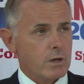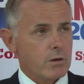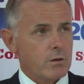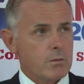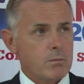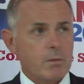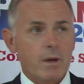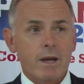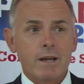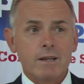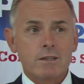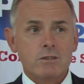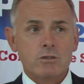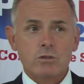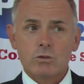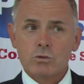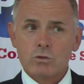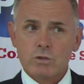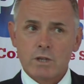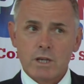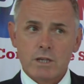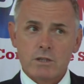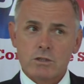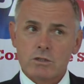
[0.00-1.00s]
going back
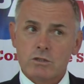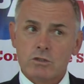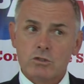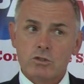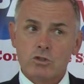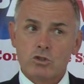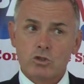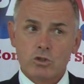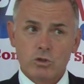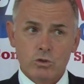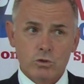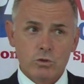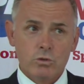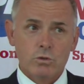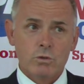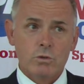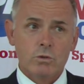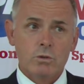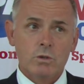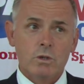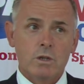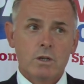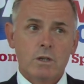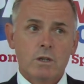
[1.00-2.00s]

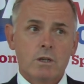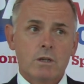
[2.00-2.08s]
2002,